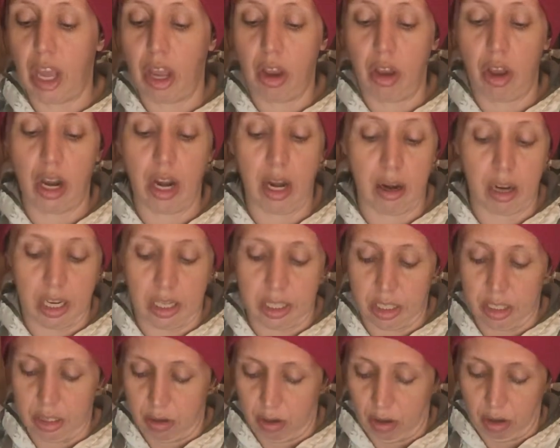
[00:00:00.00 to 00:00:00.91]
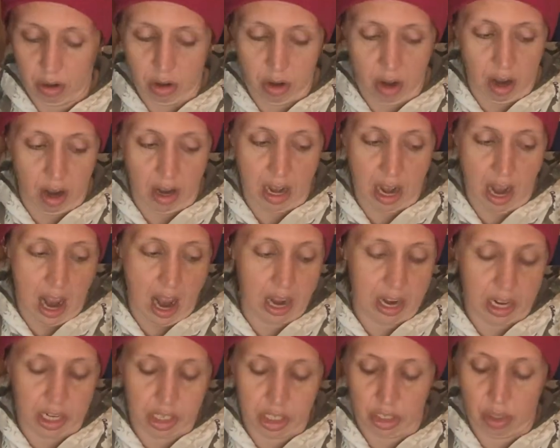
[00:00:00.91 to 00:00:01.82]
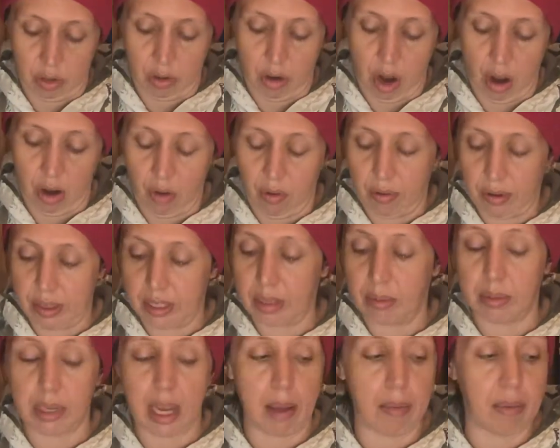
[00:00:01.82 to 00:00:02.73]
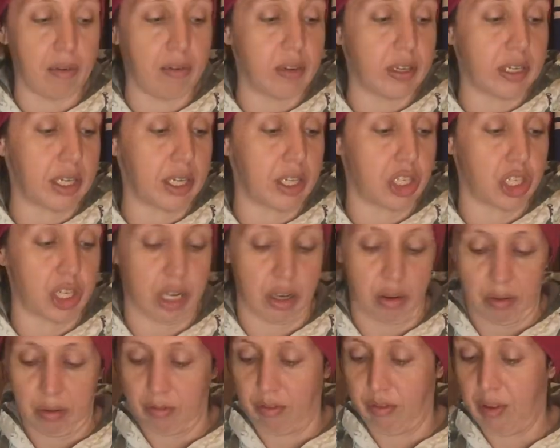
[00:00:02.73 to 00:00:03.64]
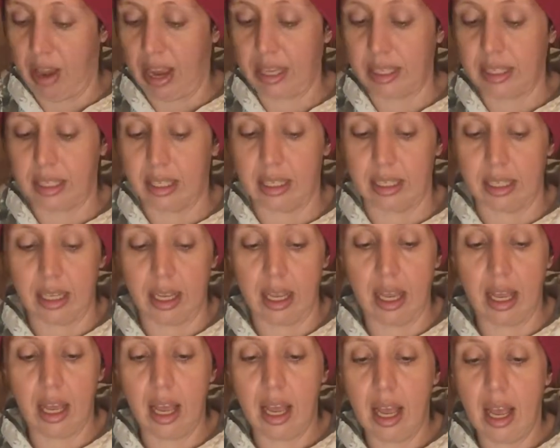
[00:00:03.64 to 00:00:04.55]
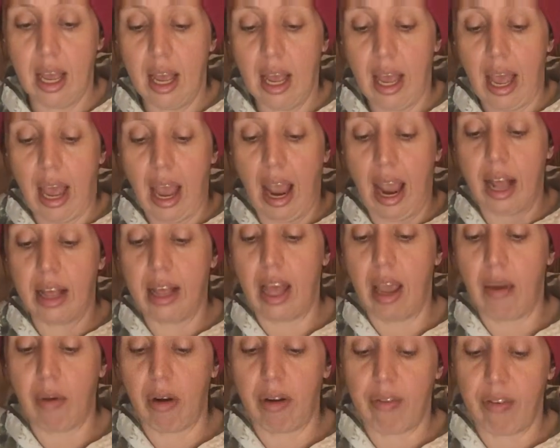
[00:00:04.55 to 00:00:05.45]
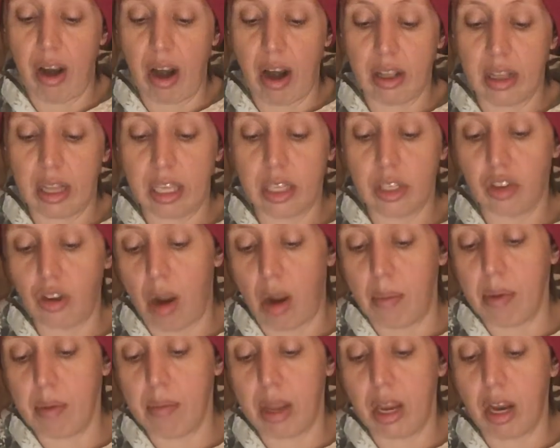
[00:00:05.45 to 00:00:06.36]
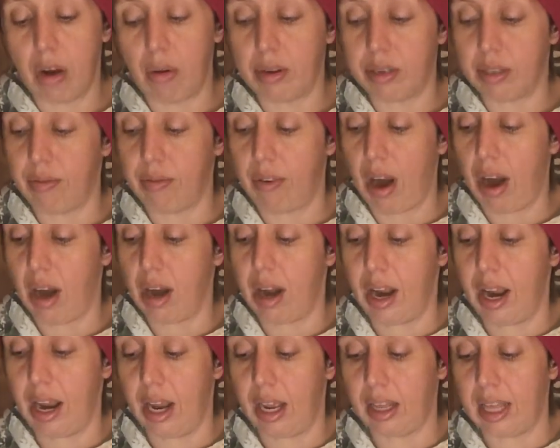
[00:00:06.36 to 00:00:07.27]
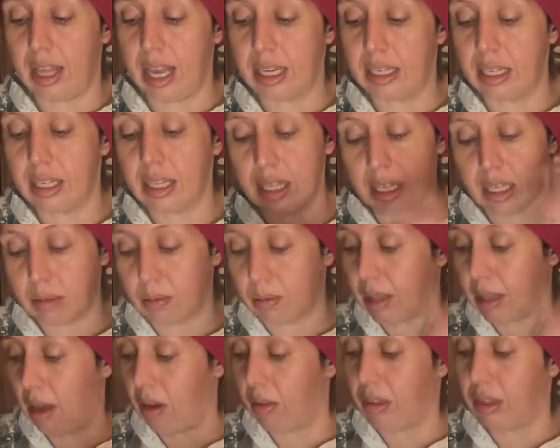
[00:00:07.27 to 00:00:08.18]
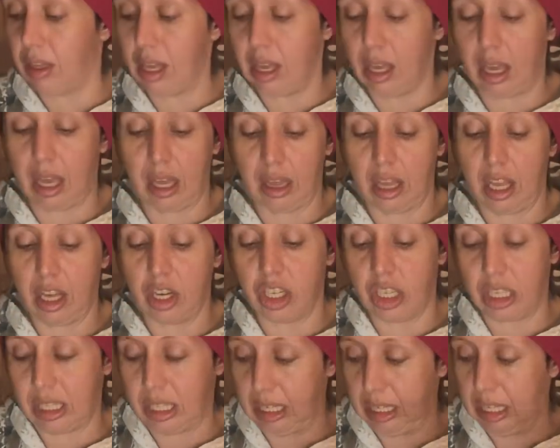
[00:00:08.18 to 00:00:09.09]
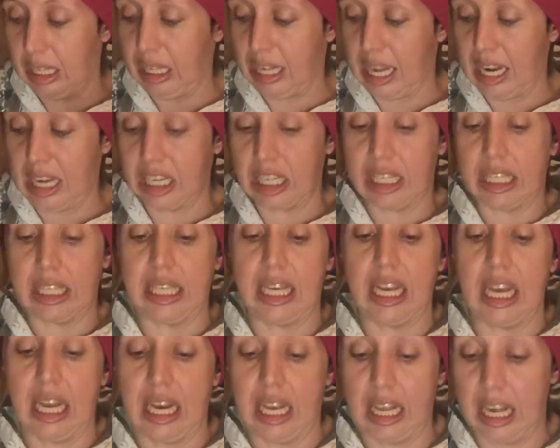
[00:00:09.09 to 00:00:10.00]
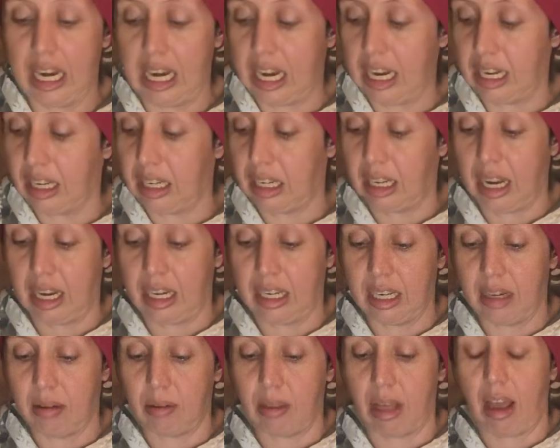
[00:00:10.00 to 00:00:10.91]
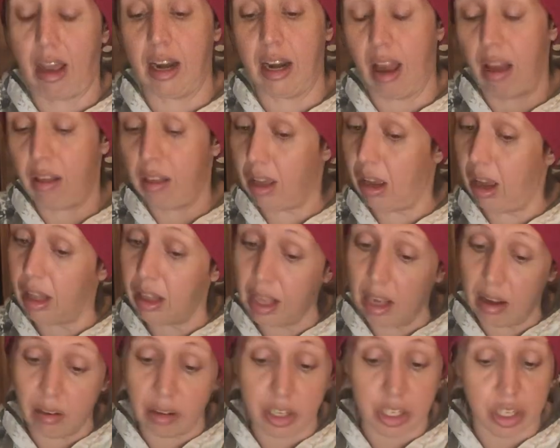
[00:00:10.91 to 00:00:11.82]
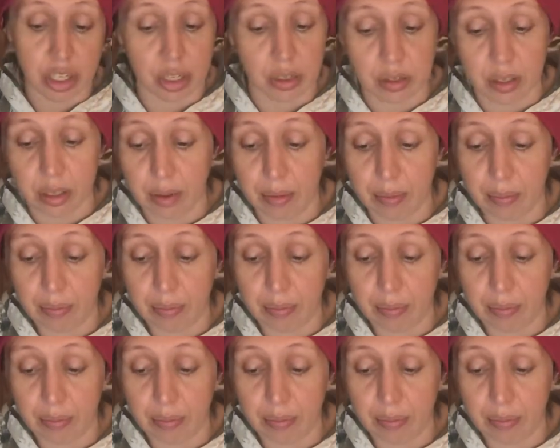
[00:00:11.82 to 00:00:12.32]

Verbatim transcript: couldn't because you're not an addict. You got over some type of addiction or vices. And they were very, this drama maker was very, they did this without thinking. They just, they just did. They didn't, they did that. And now they got legal issues.